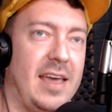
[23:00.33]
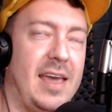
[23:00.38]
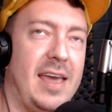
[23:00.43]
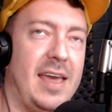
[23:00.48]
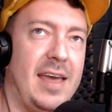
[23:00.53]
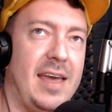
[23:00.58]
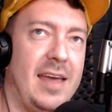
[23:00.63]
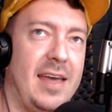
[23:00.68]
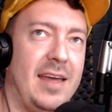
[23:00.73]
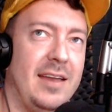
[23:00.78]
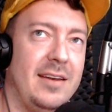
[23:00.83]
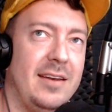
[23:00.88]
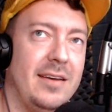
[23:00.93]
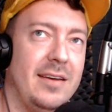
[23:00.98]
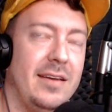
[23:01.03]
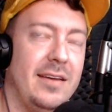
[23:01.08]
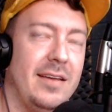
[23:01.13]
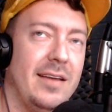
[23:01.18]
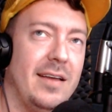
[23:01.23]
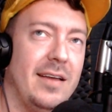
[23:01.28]
And
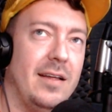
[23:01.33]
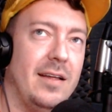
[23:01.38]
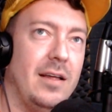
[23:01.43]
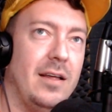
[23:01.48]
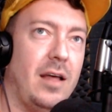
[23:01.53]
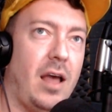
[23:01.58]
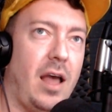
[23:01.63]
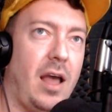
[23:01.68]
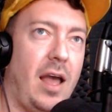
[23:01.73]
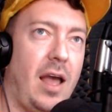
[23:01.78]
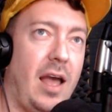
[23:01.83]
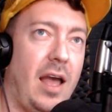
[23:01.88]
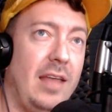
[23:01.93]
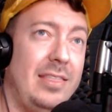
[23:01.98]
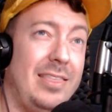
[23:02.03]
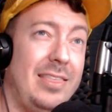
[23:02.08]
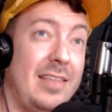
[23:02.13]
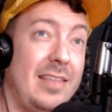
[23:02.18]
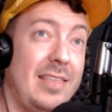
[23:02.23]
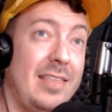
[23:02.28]
I
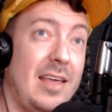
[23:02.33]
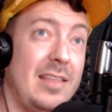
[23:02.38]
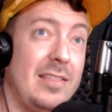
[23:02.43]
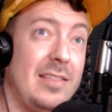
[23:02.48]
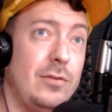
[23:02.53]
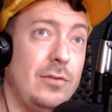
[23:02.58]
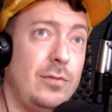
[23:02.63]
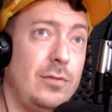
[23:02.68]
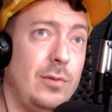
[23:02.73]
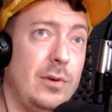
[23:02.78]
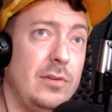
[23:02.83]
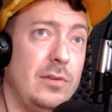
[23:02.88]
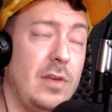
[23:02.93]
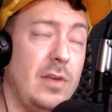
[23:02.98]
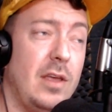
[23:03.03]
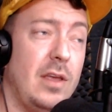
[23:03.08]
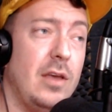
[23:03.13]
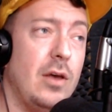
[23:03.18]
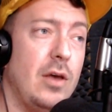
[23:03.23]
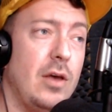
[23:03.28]
thought that this was,
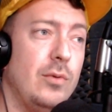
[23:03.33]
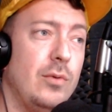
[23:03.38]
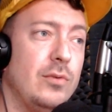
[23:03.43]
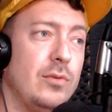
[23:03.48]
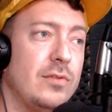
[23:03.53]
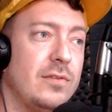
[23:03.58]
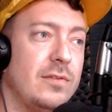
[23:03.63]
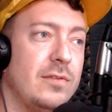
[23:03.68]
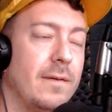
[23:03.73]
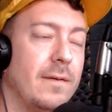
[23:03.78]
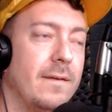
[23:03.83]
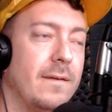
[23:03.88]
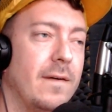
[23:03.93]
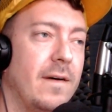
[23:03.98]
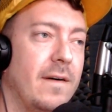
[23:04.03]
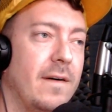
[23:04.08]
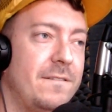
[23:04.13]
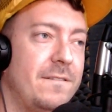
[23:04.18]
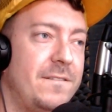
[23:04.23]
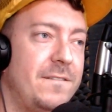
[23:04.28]
it was
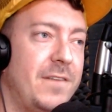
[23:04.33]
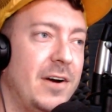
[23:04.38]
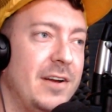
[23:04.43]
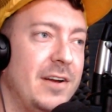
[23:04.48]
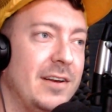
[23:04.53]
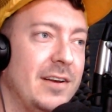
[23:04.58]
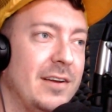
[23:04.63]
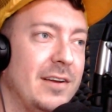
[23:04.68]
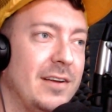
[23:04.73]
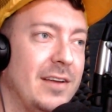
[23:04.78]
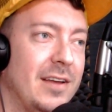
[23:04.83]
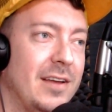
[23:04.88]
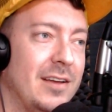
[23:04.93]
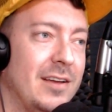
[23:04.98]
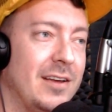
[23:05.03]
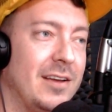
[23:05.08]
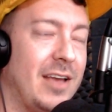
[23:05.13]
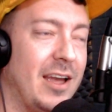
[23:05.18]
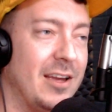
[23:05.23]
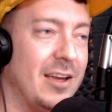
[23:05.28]
a fun
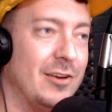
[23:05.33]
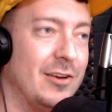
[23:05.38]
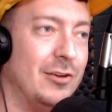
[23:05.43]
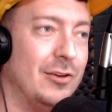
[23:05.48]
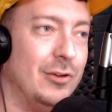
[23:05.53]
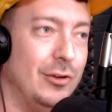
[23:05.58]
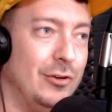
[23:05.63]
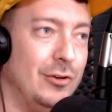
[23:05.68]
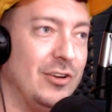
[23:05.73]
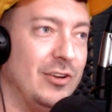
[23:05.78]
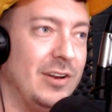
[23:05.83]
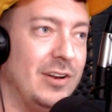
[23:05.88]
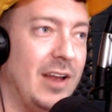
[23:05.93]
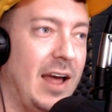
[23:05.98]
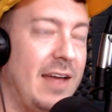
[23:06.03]
kind of conclusion.